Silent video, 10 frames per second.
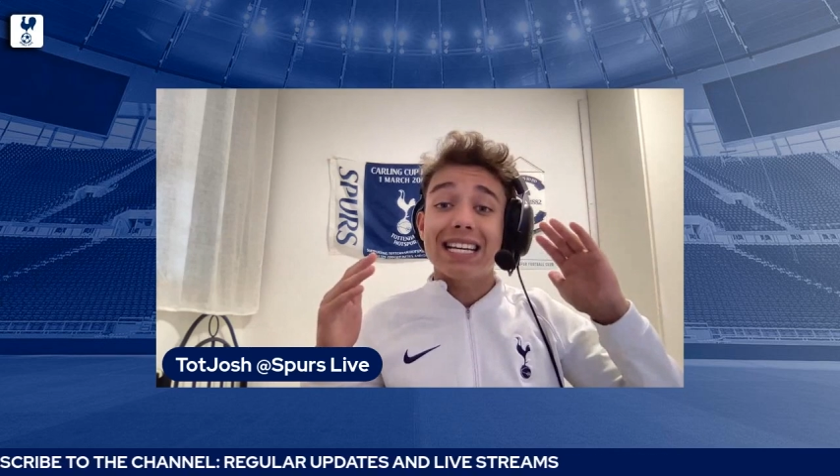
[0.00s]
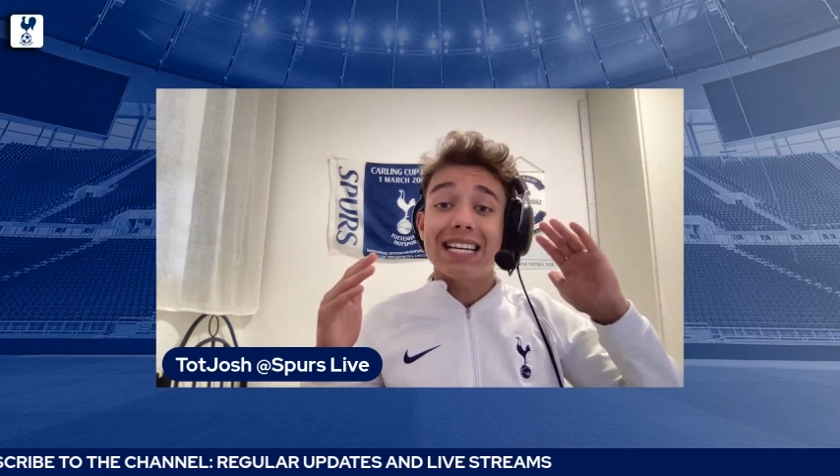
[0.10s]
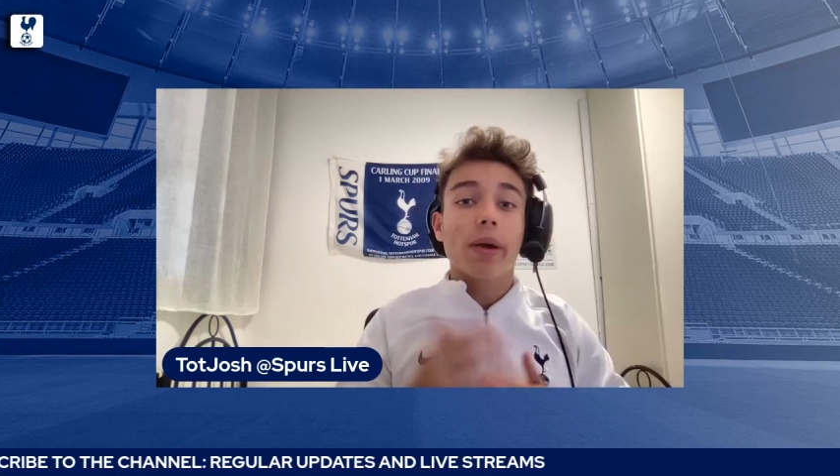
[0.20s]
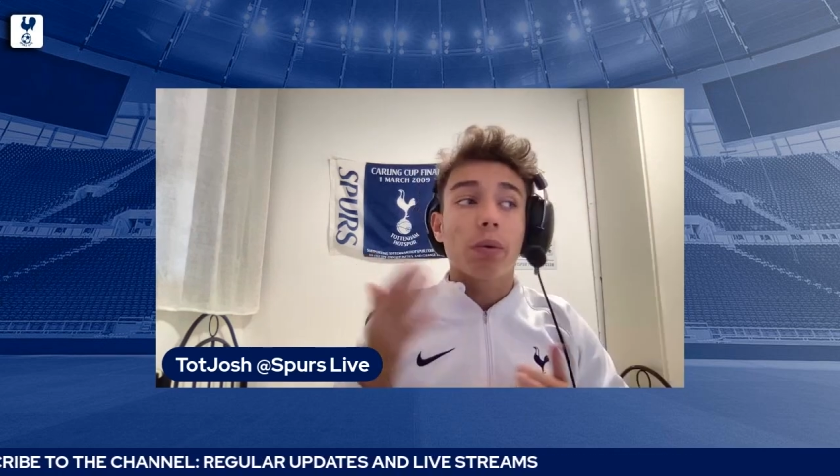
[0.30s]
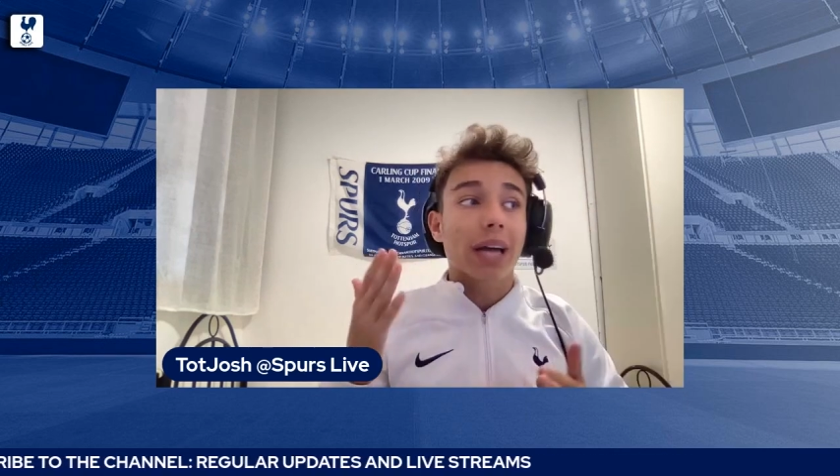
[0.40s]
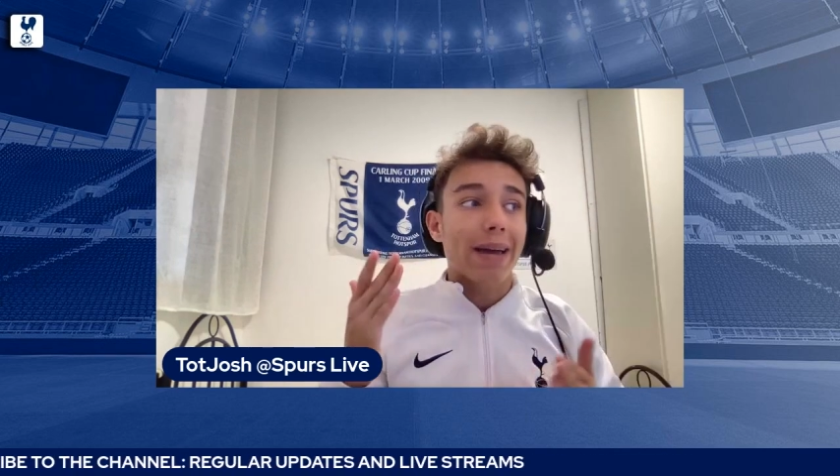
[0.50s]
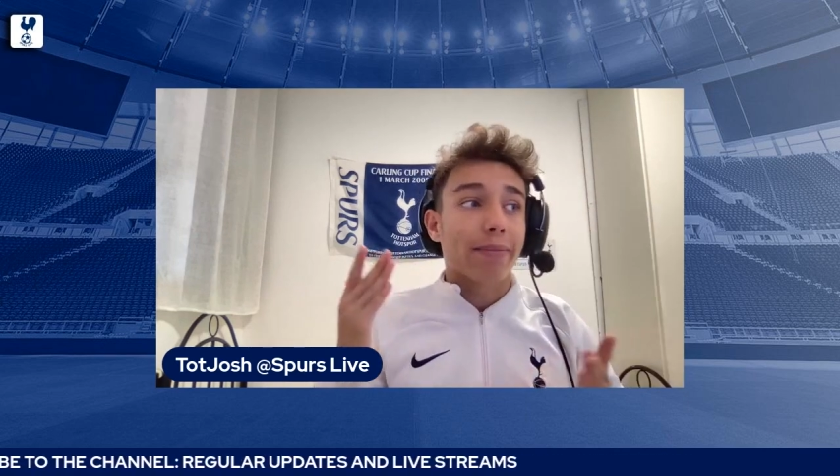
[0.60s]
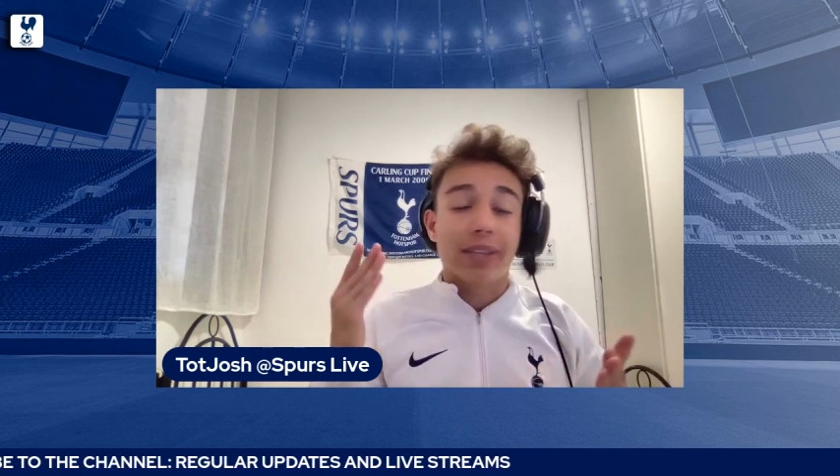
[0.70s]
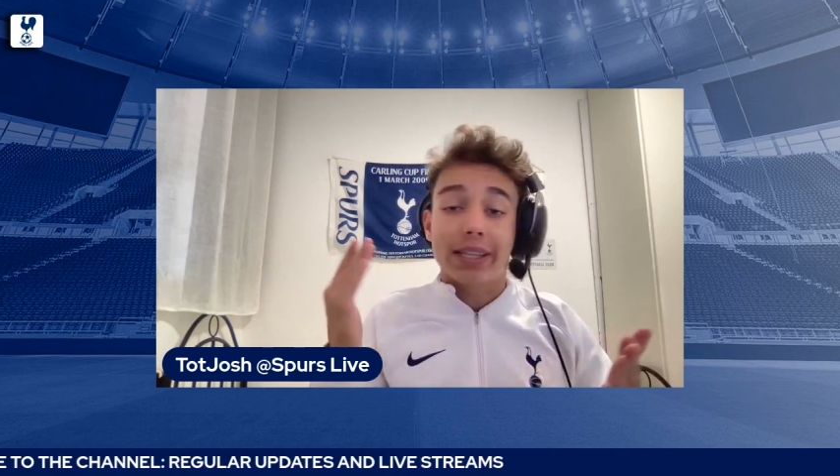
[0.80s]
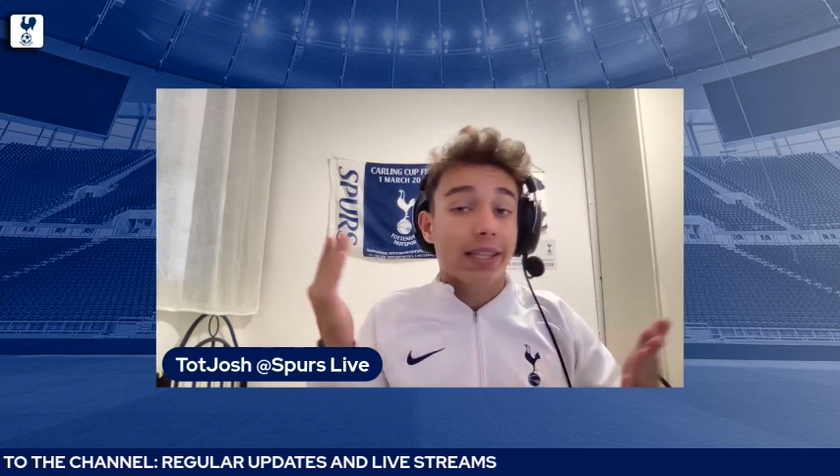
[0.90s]
or he will
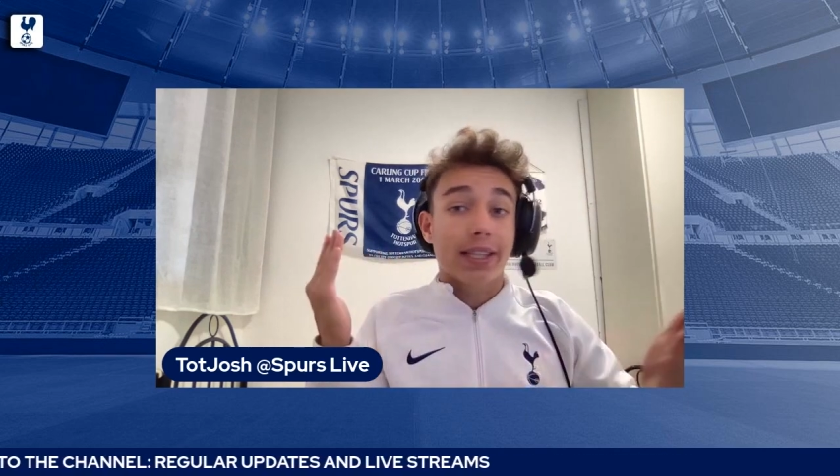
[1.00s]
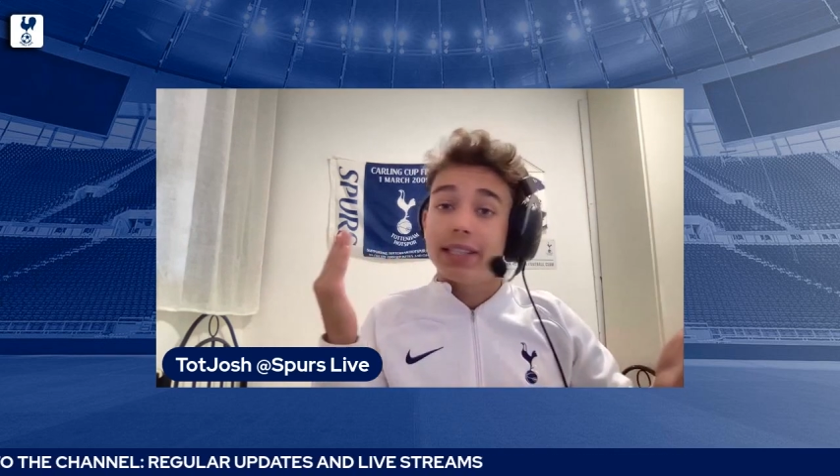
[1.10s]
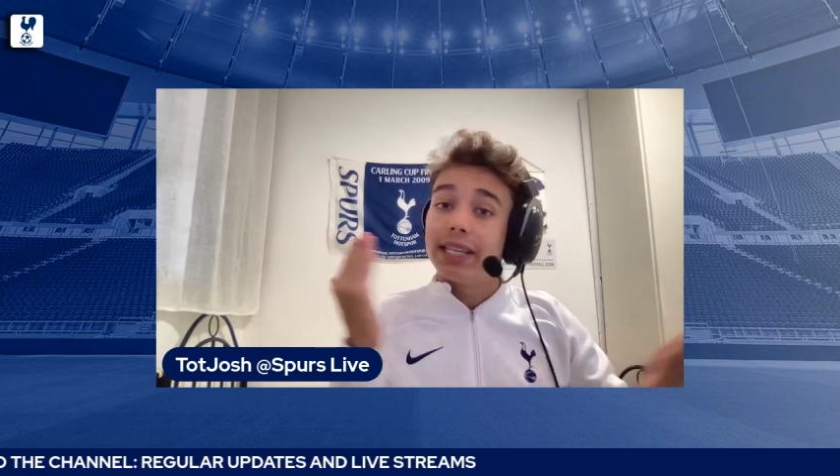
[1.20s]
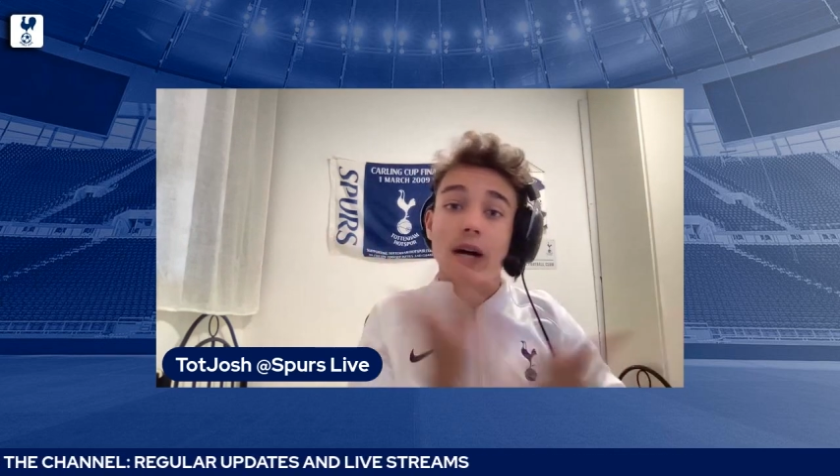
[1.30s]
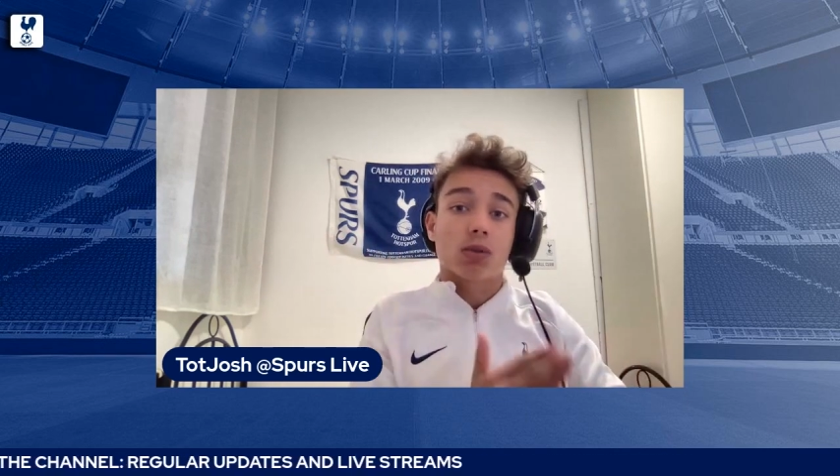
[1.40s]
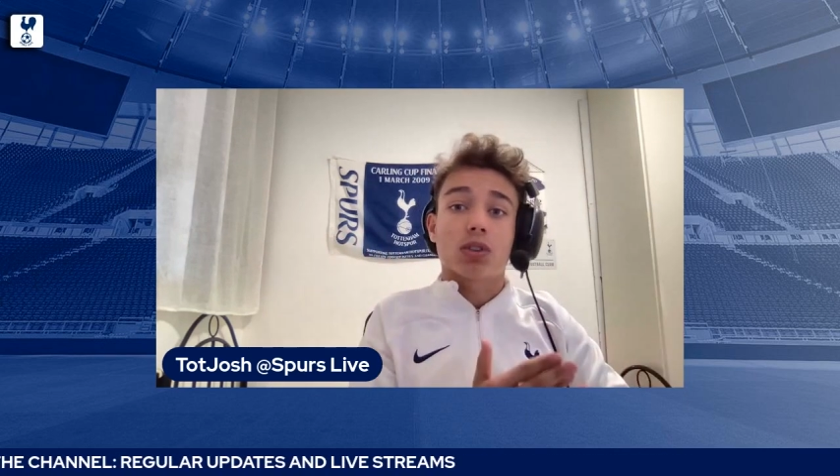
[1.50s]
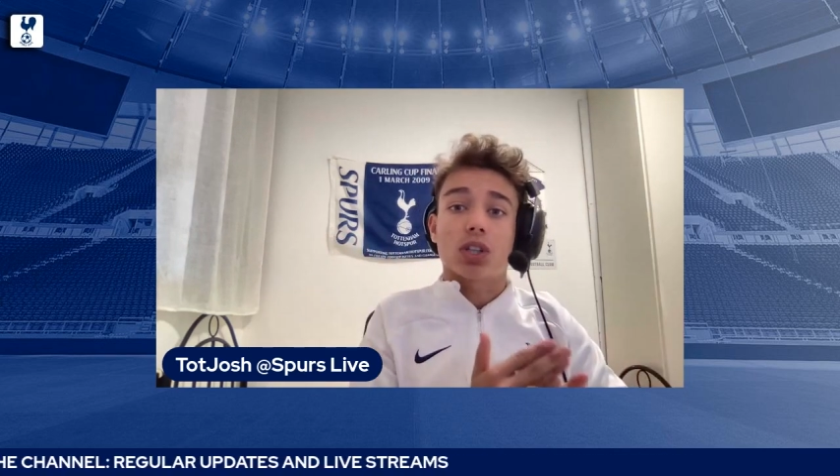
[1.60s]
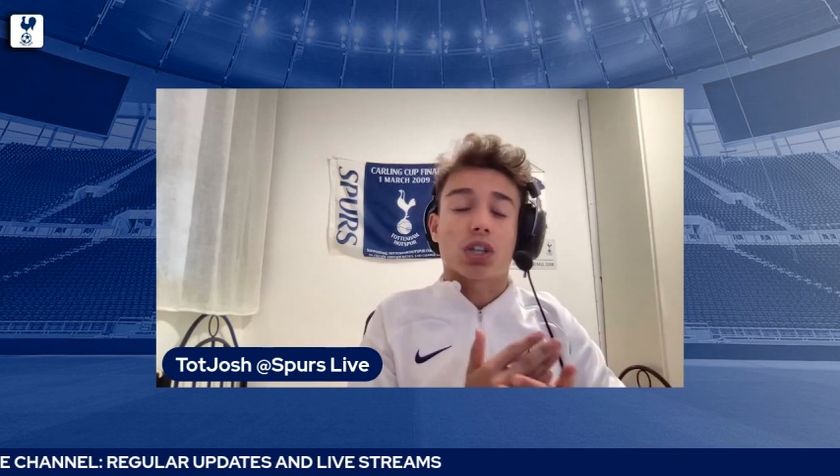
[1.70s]
get him nailed